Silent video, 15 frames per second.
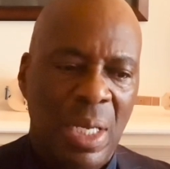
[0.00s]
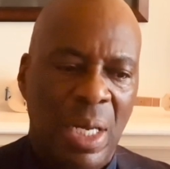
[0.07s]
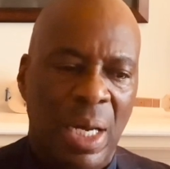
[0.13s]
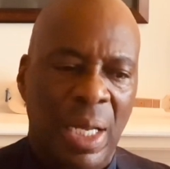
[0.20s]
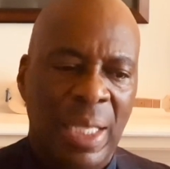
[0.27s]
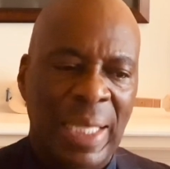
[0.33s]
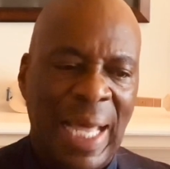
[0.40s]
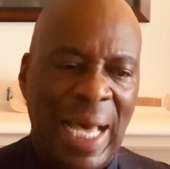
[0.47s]

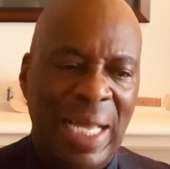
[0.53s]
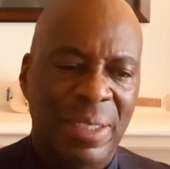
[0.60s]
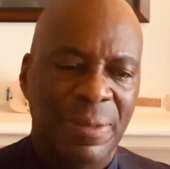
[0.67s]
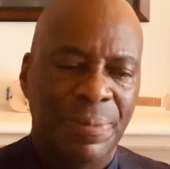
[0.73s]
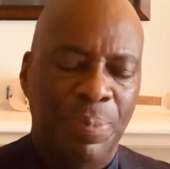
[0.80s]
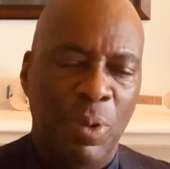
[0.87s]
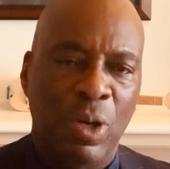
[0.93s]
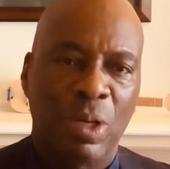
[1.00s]
a lot
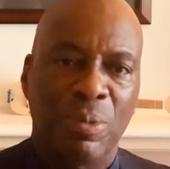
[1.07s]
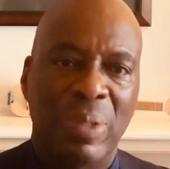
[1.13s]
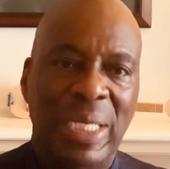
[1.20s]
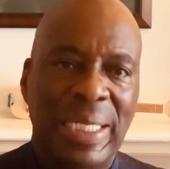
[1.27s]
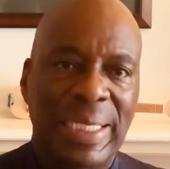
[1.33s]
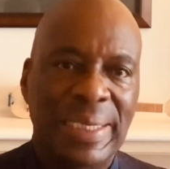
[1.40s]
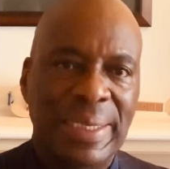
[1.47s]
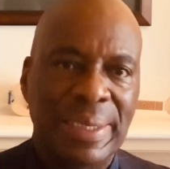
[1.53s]
of Puerto
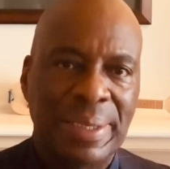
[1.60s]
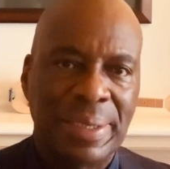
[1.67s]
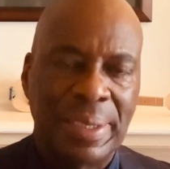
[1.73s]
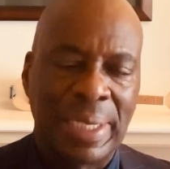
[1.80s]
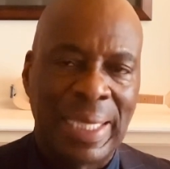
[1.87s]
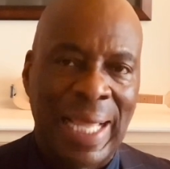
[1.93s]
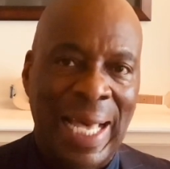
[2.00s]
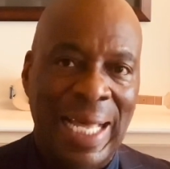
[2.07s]
Ricans,
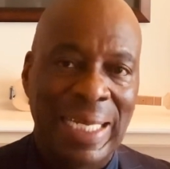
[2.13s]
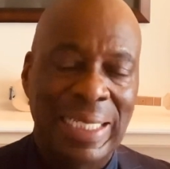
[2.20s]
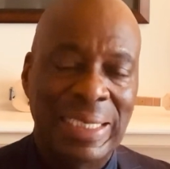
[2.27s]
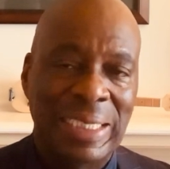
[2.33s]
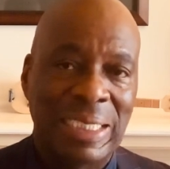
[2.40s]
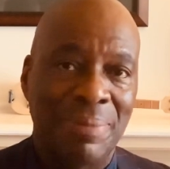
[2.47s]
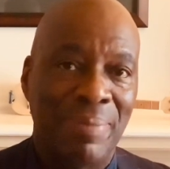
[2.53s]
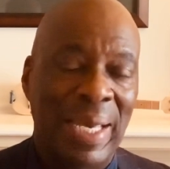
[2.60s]
a lot
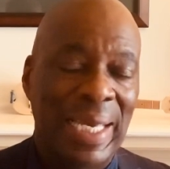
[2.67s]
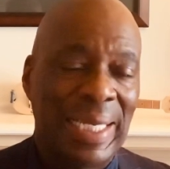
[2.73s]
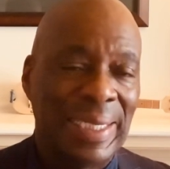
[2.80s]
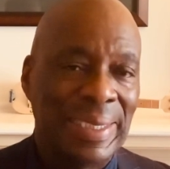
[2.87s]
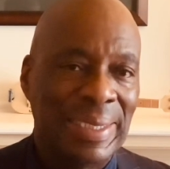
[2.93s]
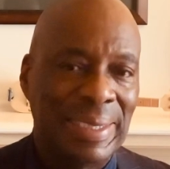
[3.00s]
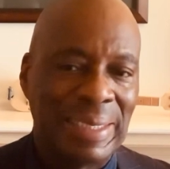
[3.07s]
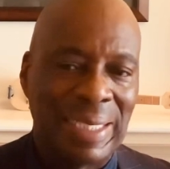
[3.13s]
of
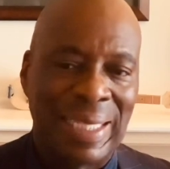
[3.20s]
Jamaicans,